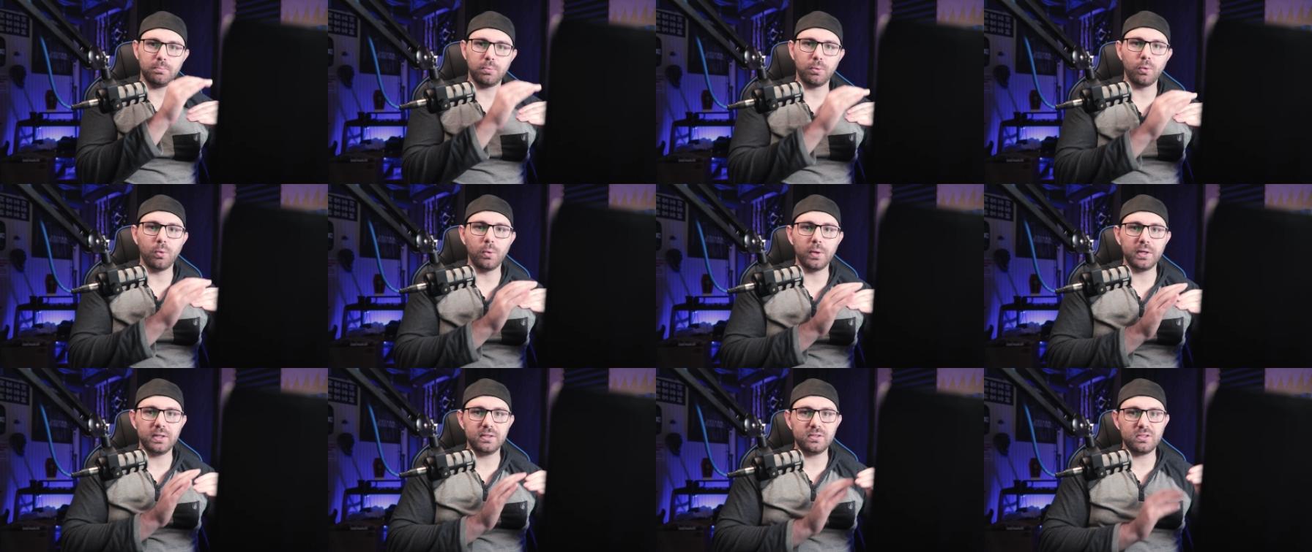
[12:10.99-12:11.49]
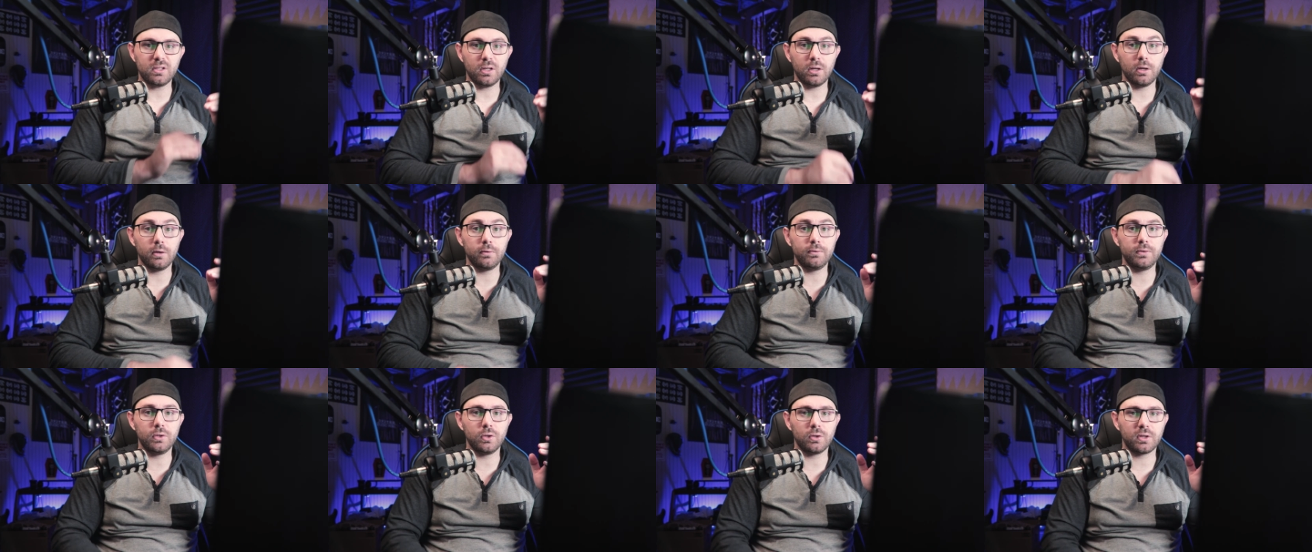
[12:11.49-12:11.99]
point
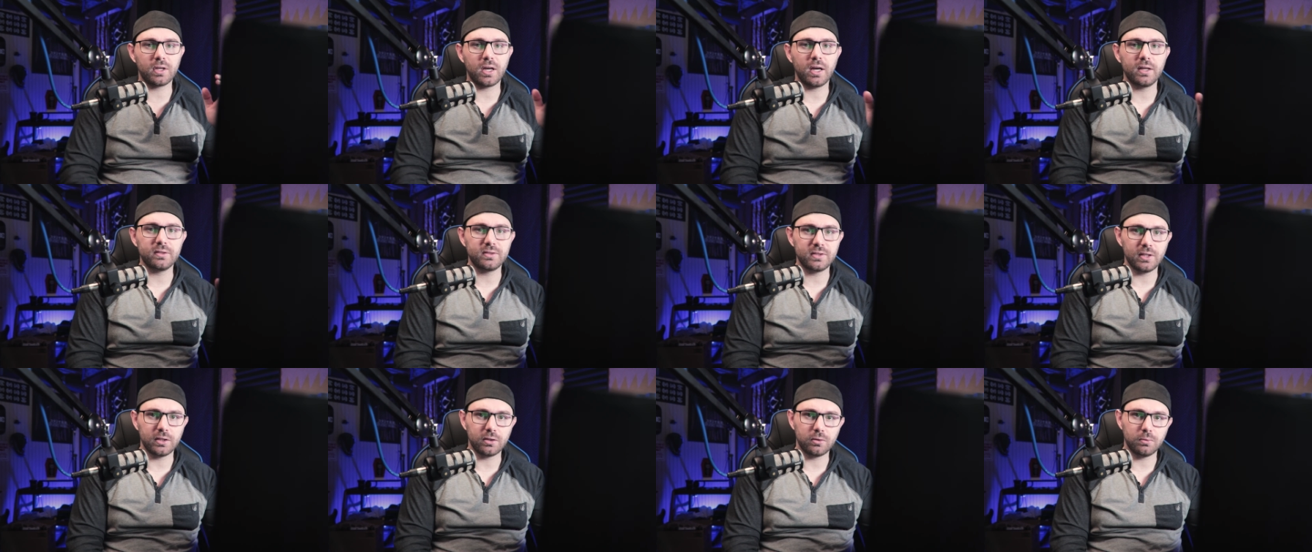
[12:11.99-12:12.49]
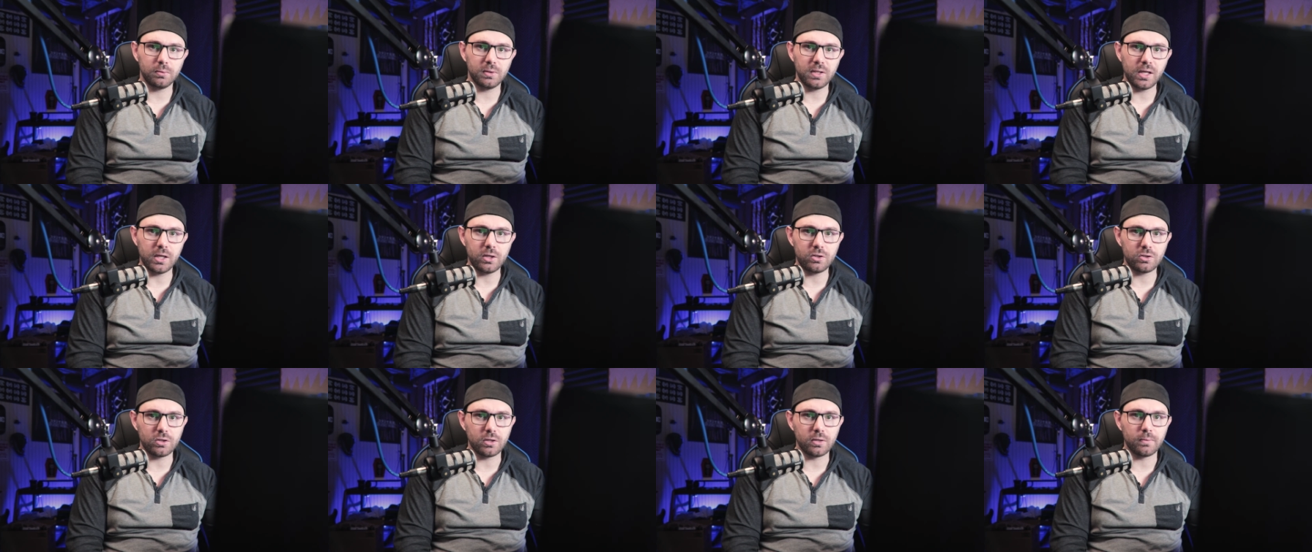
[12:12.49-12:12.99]
of your content
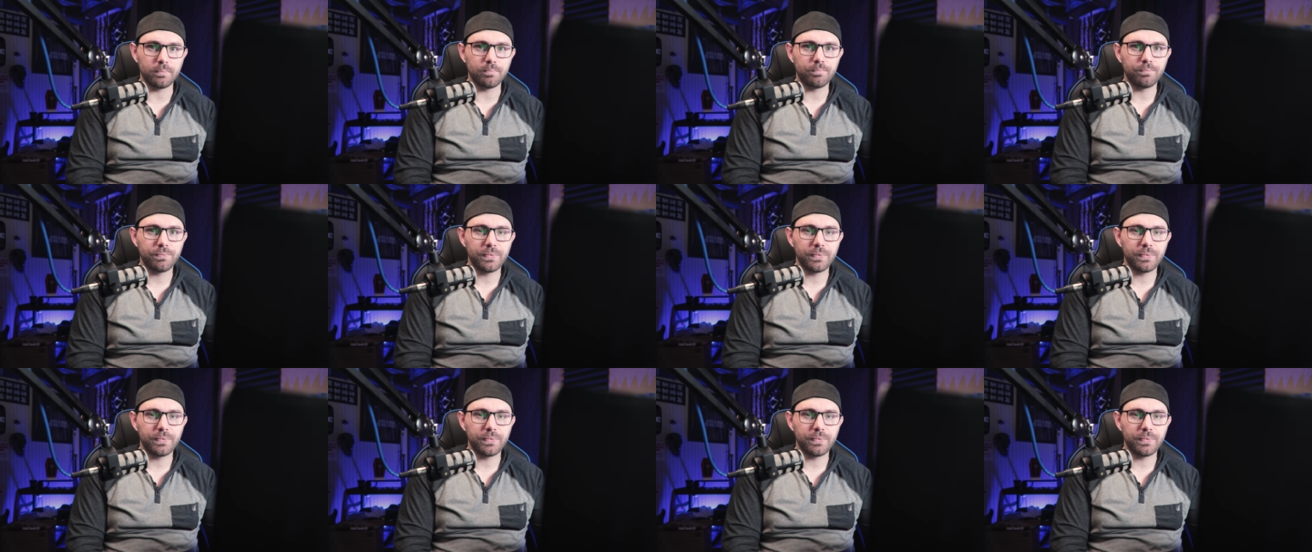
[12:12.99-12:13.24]
creation.